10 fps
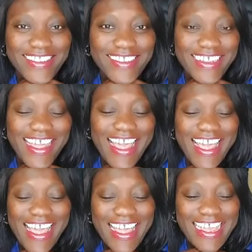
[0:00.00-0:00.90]

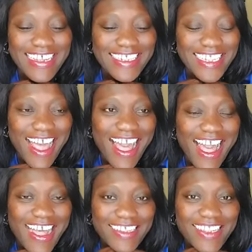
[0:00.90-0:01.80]
Today is
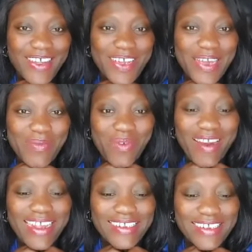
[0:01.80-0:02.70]
Ask Lawyer
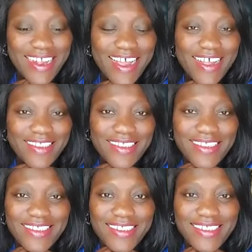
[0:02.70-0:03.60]

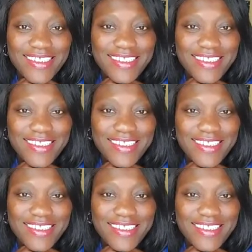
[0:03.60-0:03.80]
Precious,